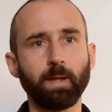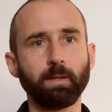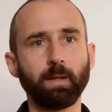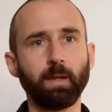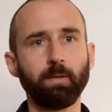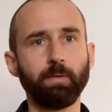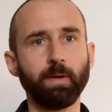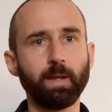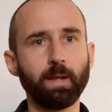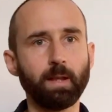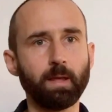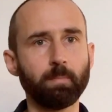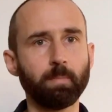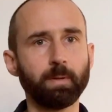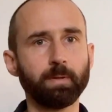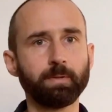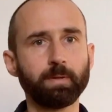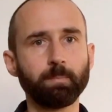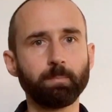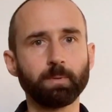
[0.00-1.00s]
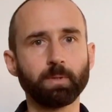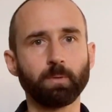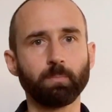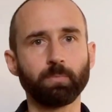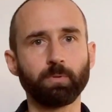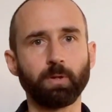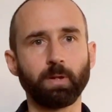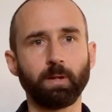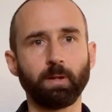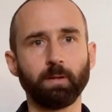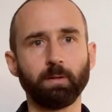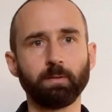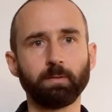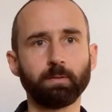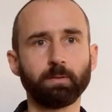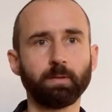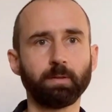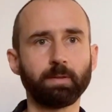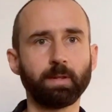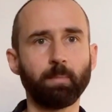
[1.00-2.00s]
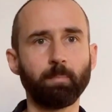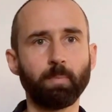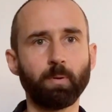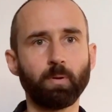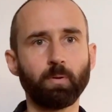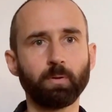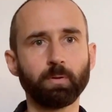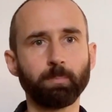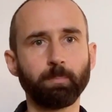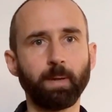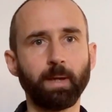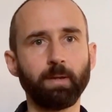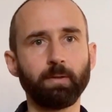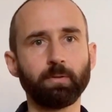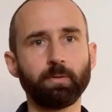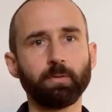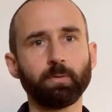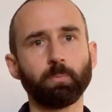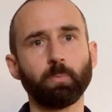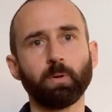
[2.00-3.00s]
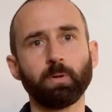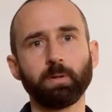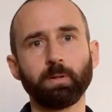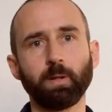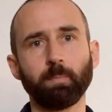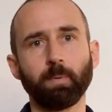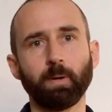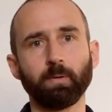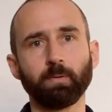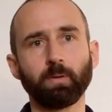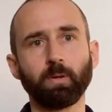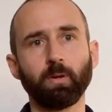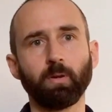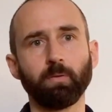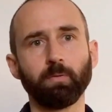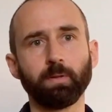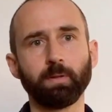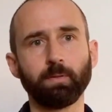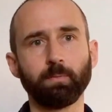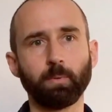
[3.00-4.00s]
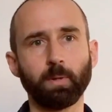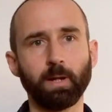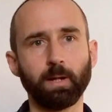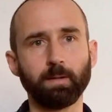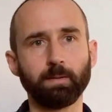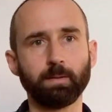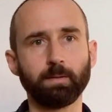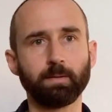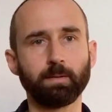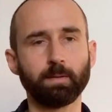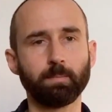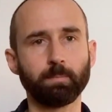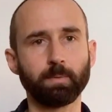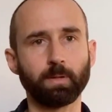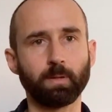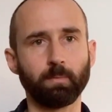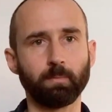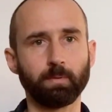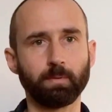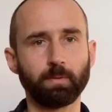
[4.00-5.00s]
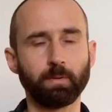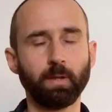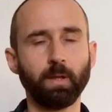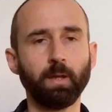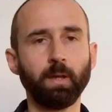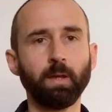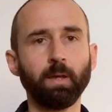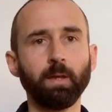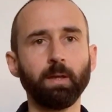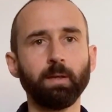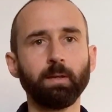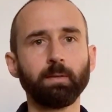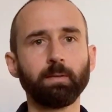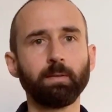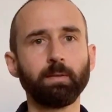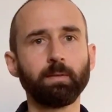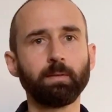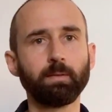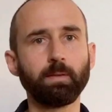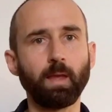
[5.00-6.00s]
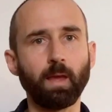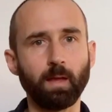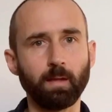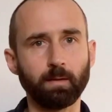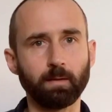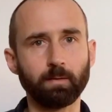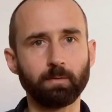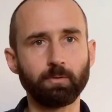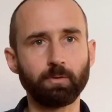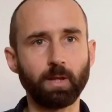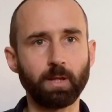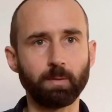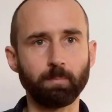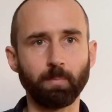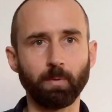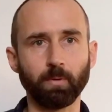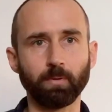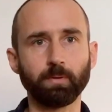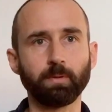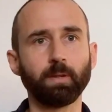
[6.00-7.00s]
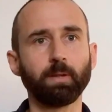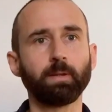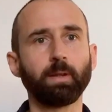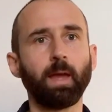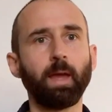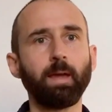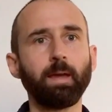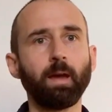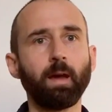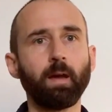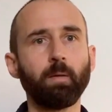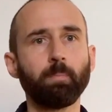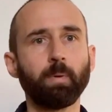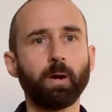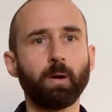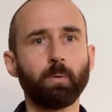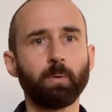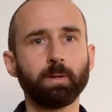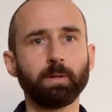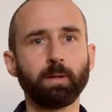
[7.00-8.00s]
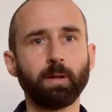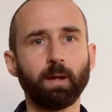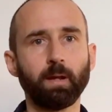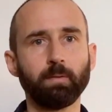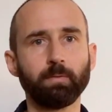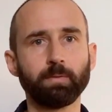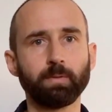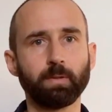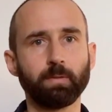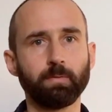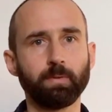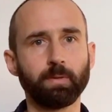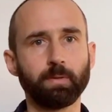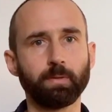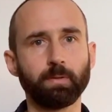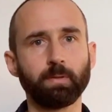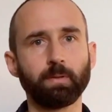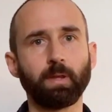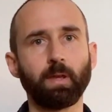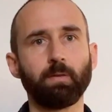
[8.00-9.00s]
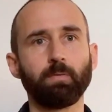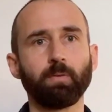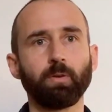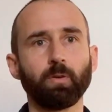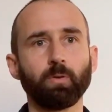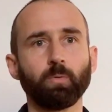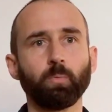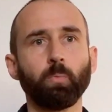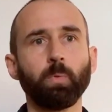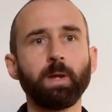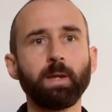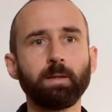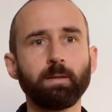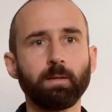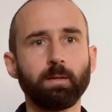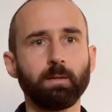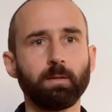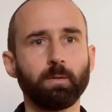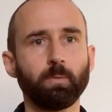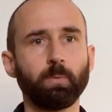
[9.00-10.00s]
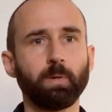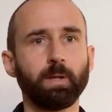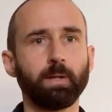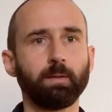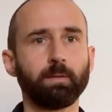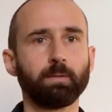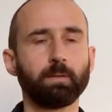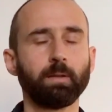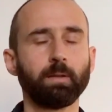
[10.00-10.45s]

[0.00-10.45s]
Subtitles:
available symptom checkers to support patients worried about COVID-related symptoms. Since then, chatbots and AI-powered health services have got wind in the wings.